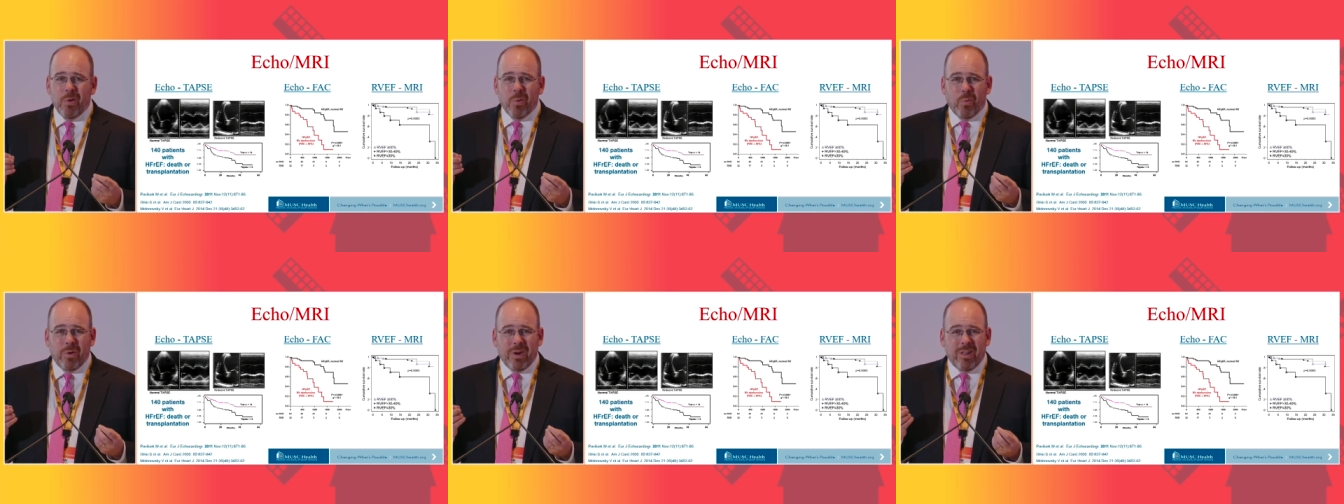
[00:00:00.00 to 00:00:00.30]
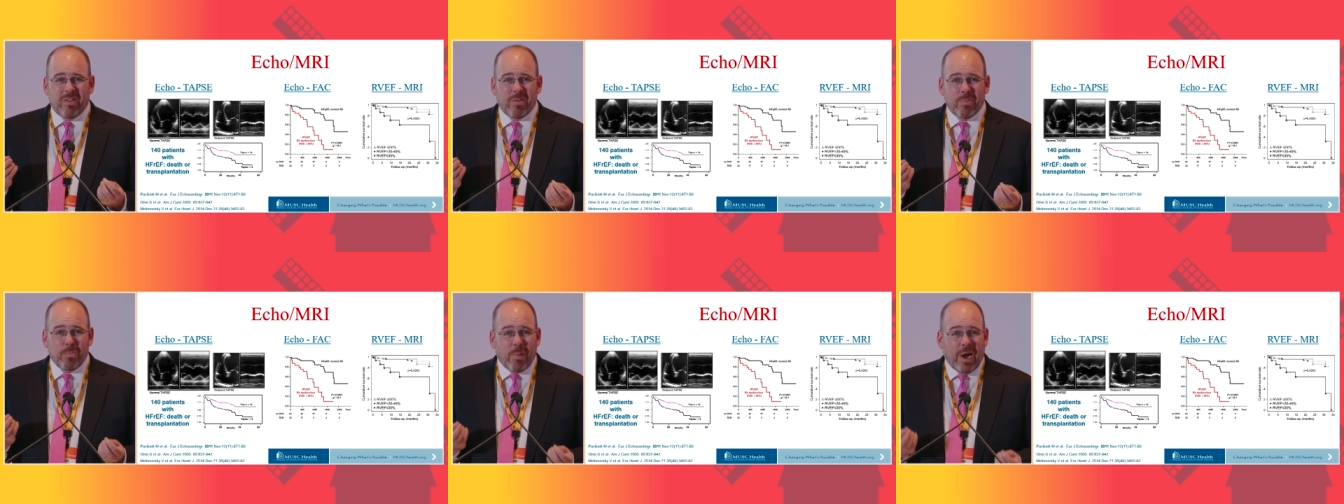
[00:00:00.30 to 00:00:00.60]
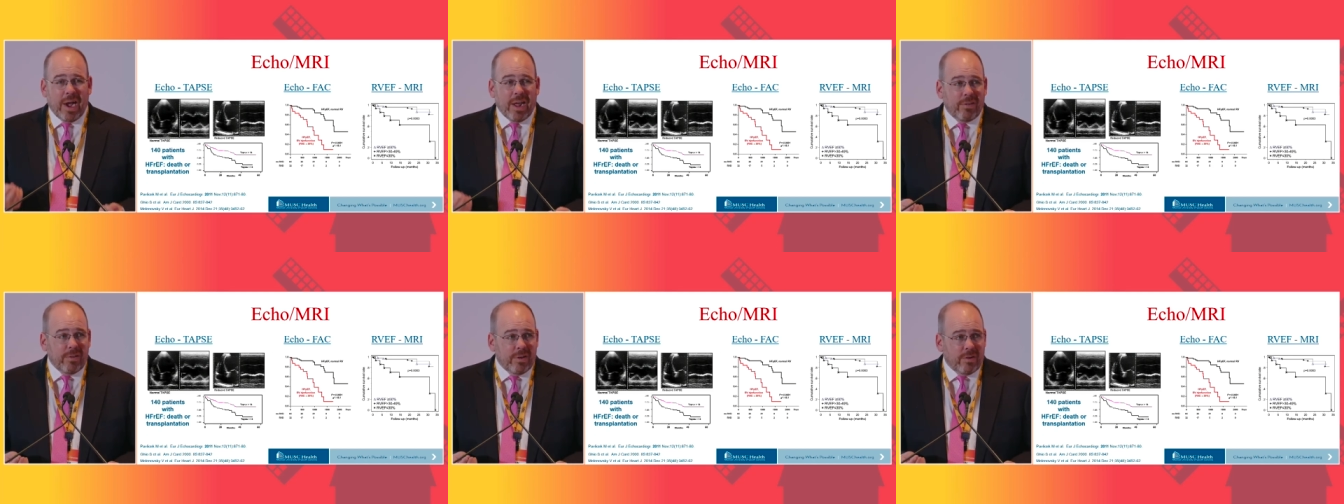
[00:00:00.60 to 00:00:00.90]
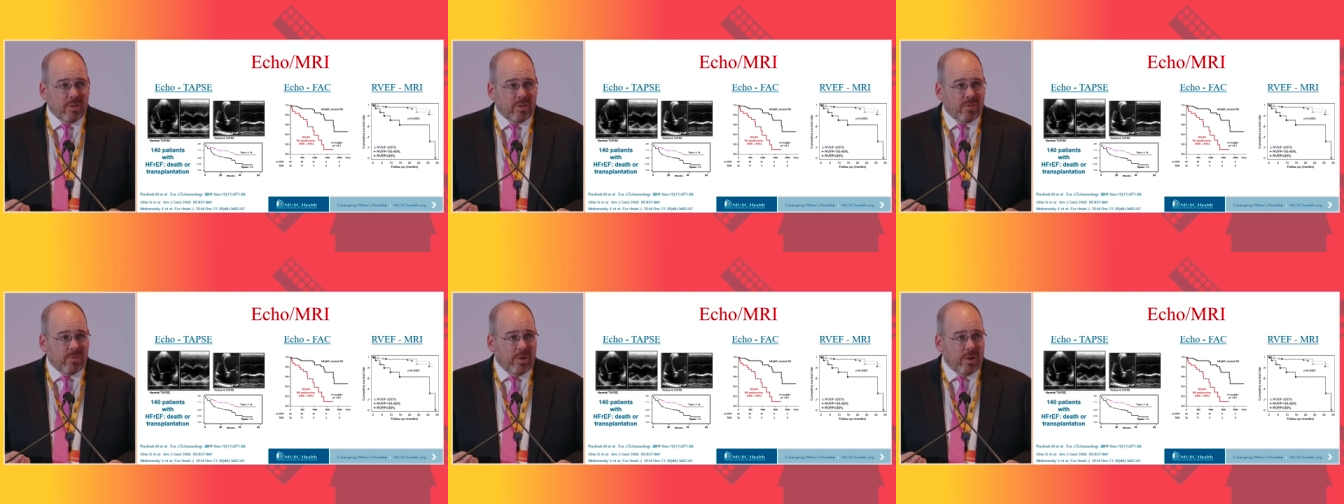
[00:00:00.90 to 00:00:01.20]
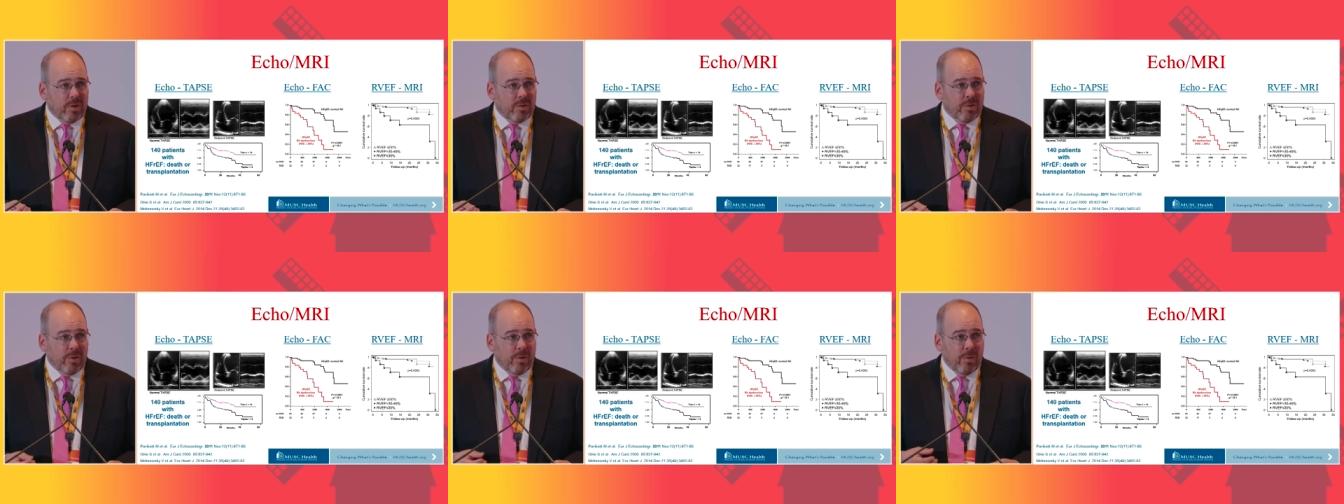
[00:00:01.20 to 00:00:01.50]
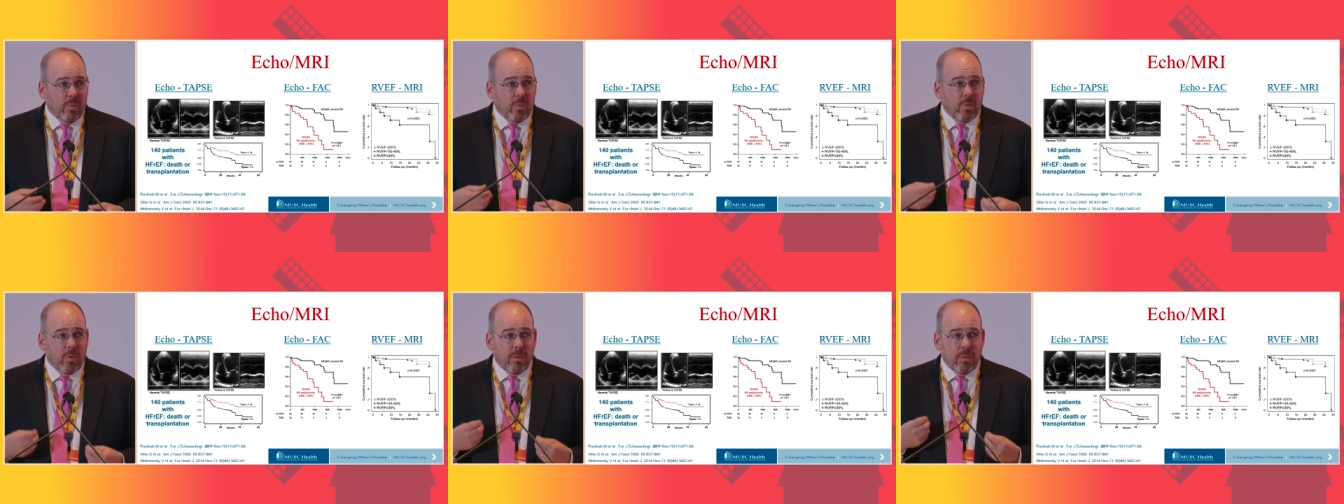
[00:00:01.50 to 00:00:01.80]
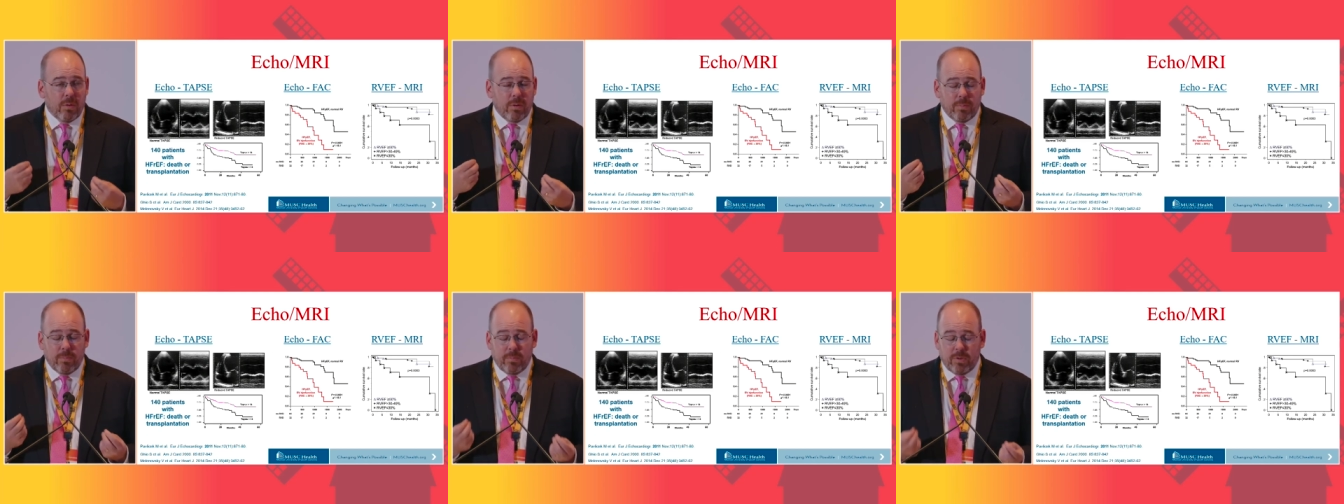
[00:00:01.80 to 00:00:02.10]
when it's mildly dysfunction or,
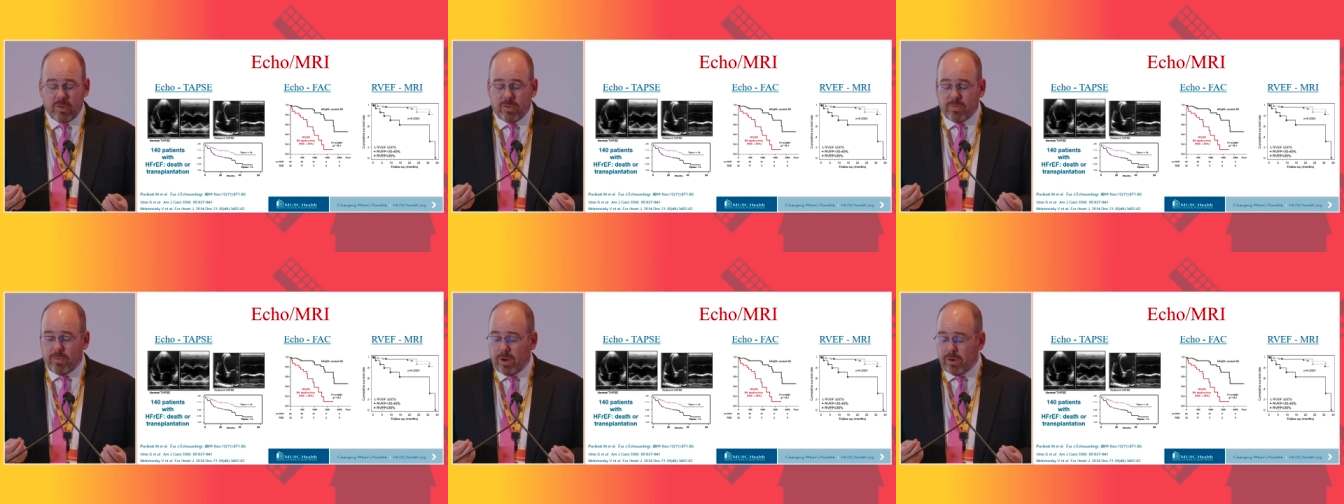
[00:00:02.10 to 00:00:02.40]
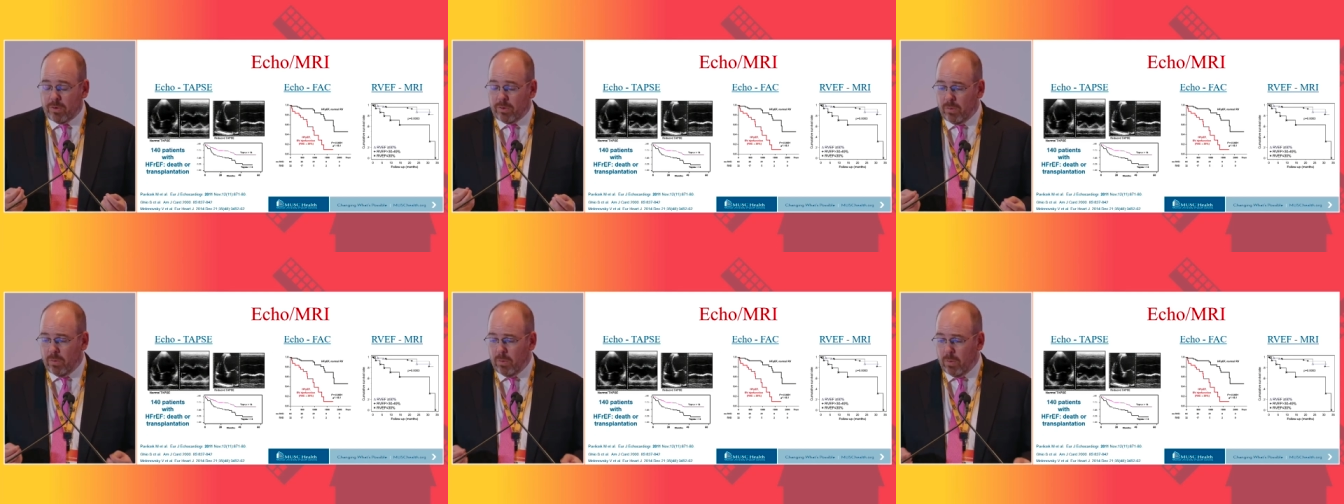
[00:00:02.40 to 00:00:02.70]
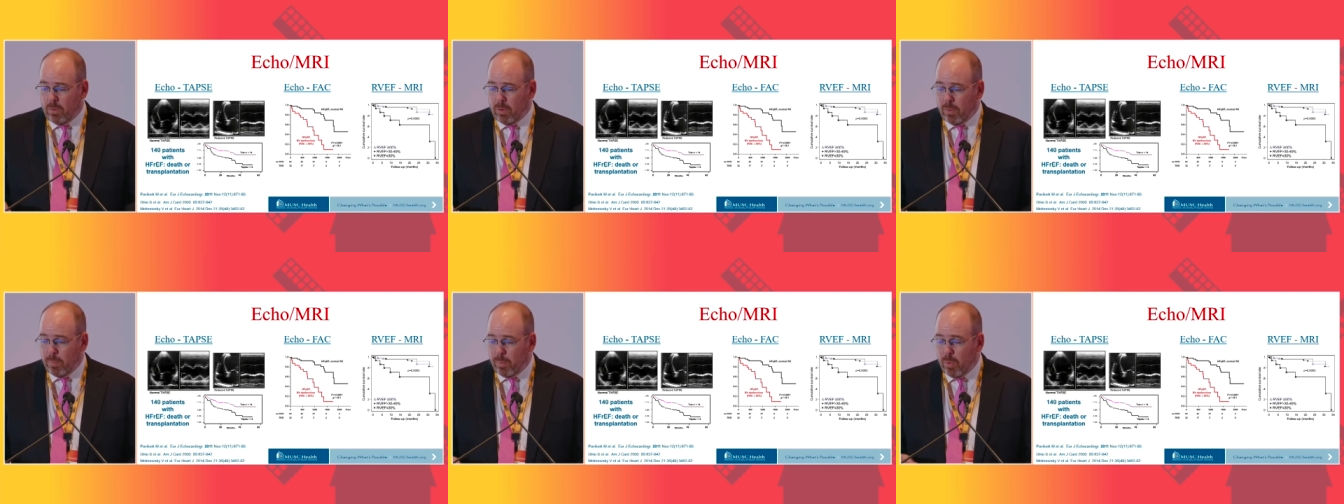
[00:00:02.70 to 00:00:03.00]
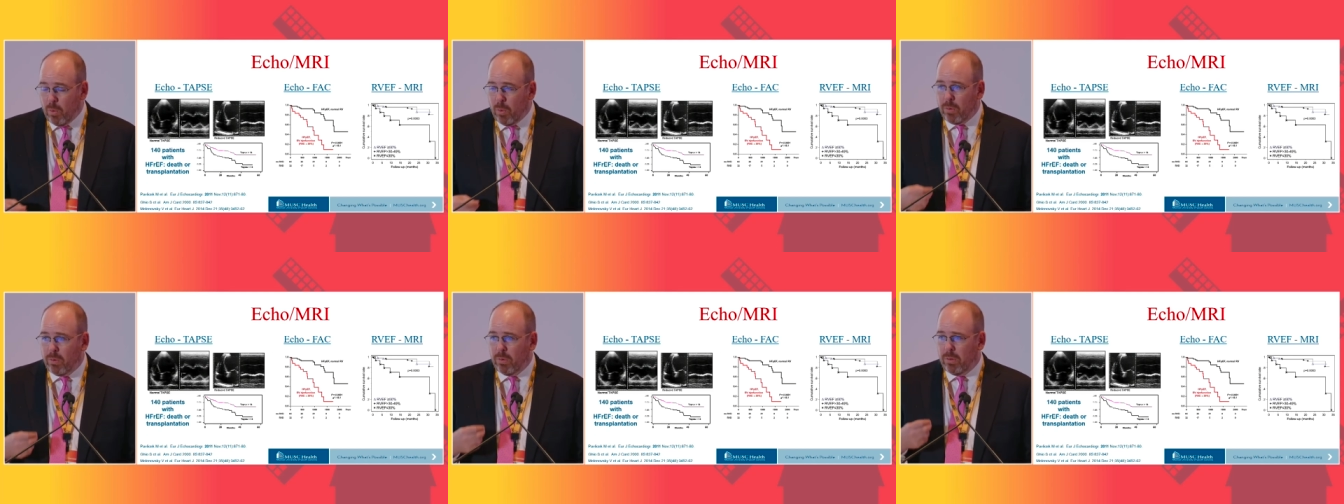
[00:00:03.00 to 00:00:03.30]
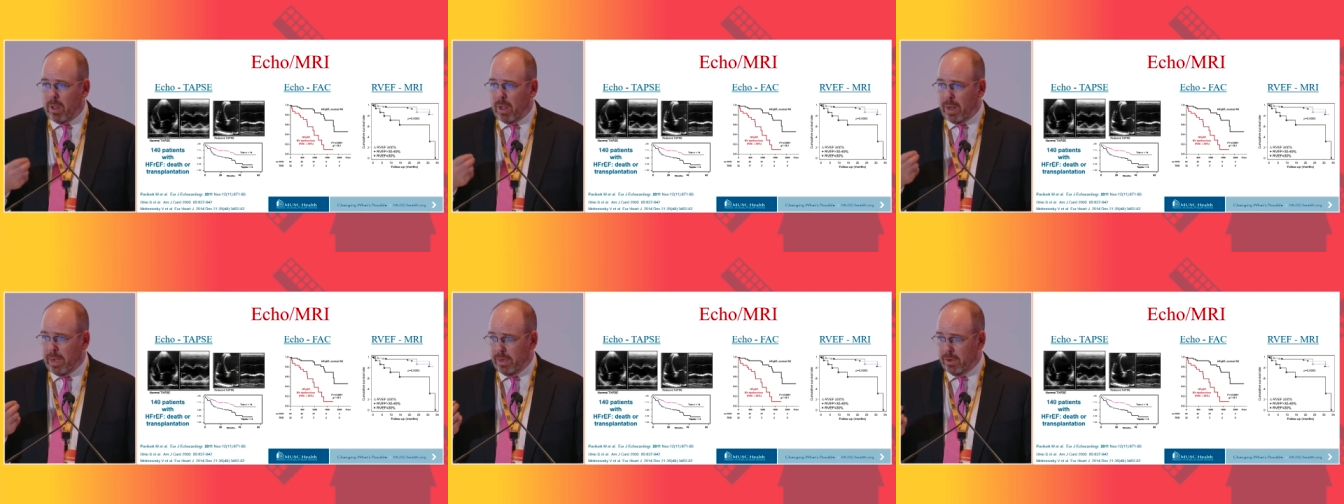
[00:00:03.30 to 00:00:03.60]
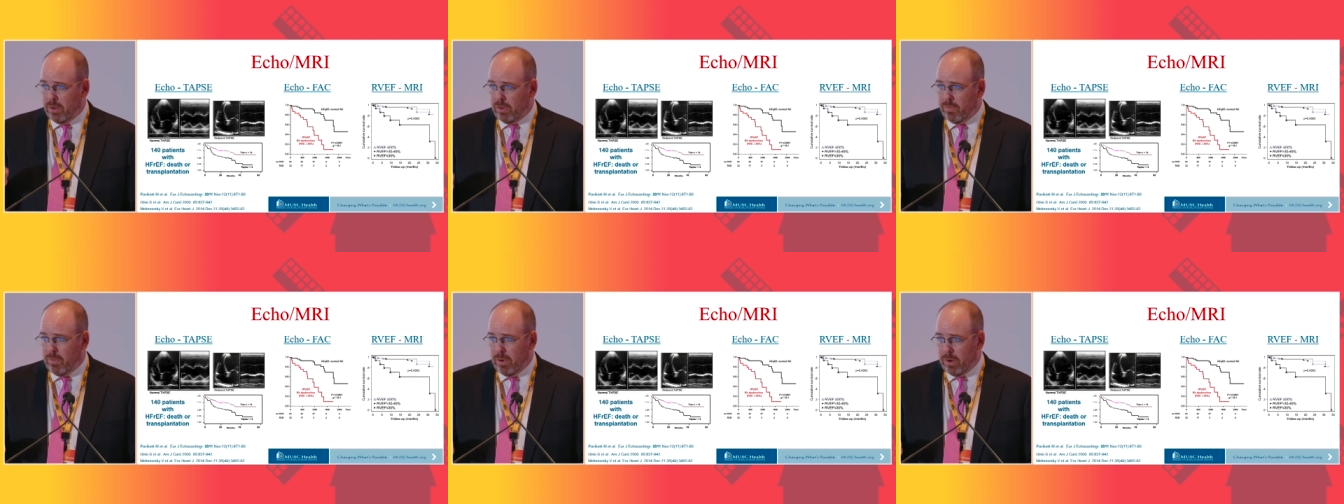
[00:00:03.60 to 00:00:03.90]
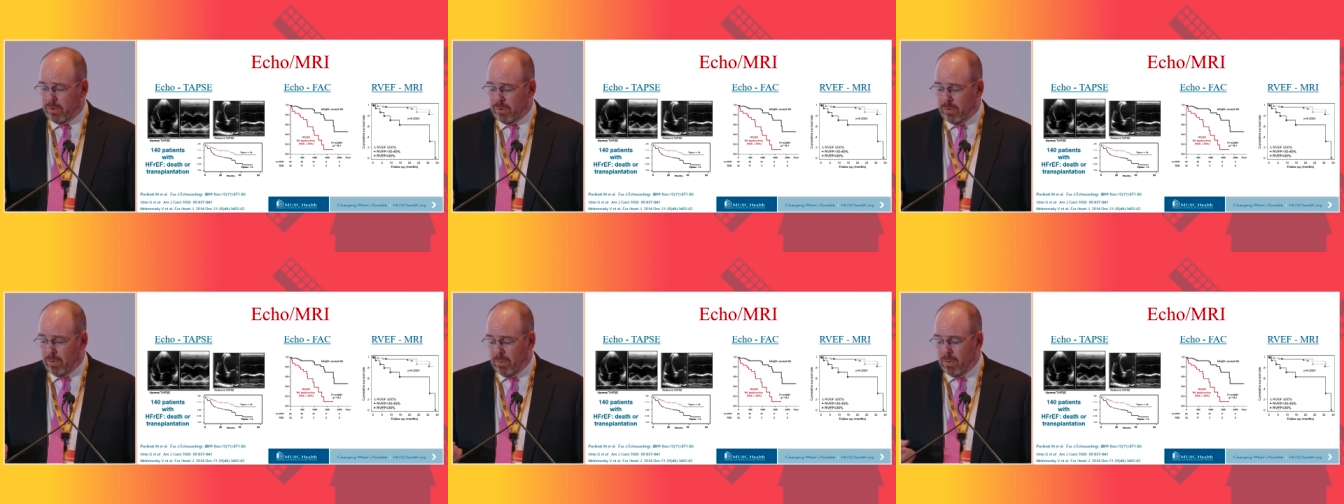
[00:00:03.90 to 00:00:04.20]
uh, dysfunctional or borderline
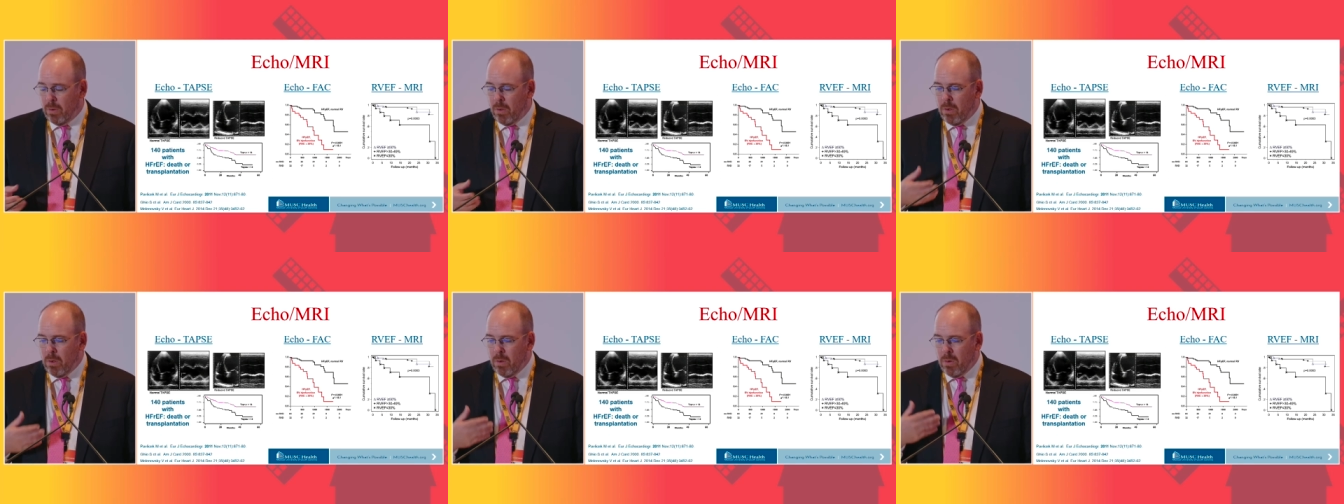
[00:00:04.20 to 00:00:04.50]
dysfunctional,